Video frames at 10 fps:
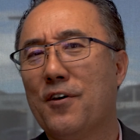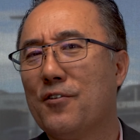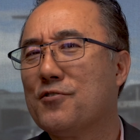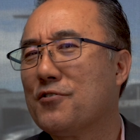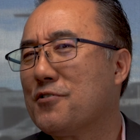there
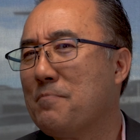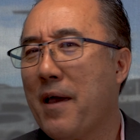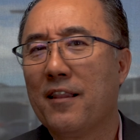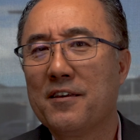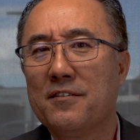is a
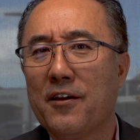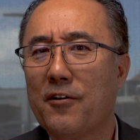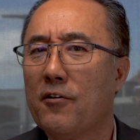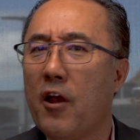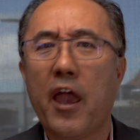smell in
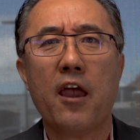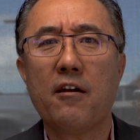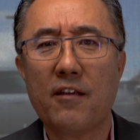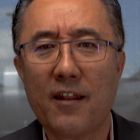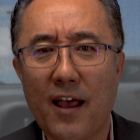there, air
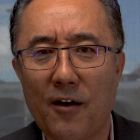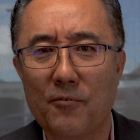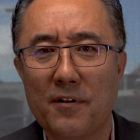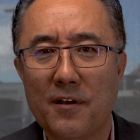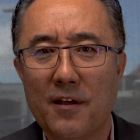it out.
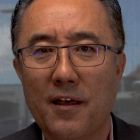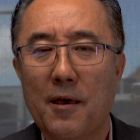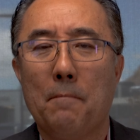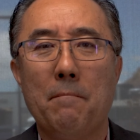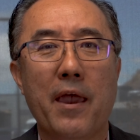
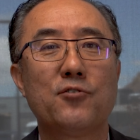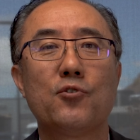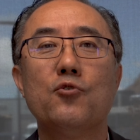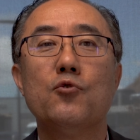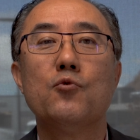Make sure
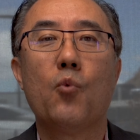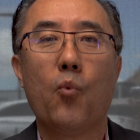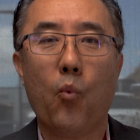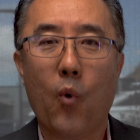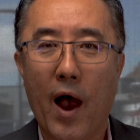you
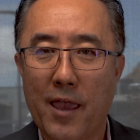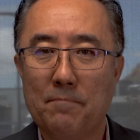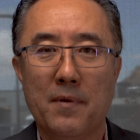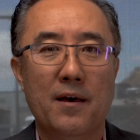wipe